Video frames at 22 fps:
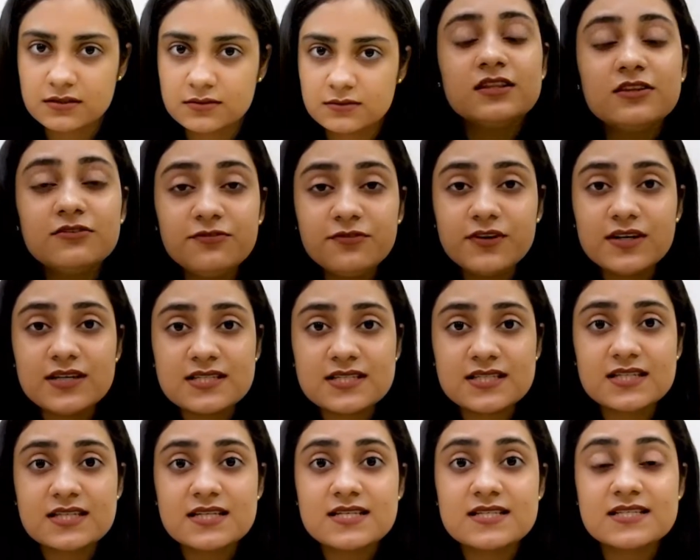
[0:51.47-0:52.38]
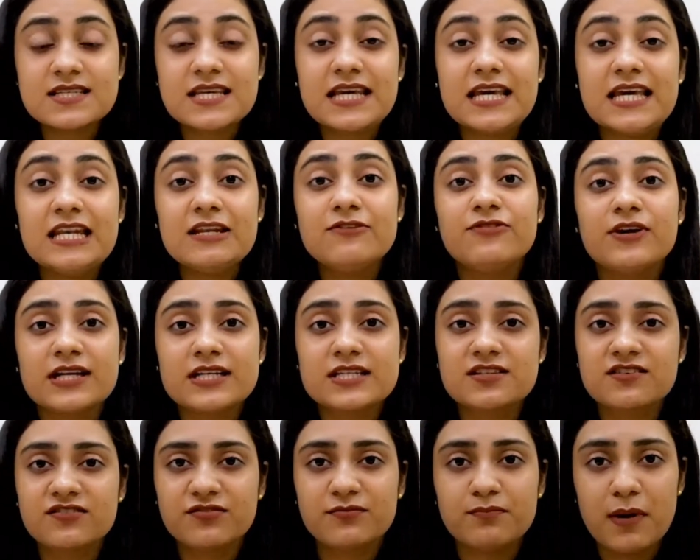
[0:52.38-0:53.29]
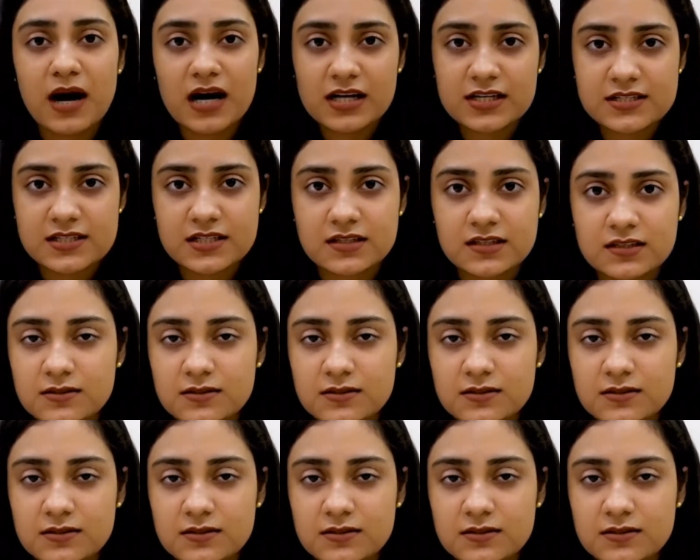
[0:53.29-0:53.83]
The first is ineffective marketing.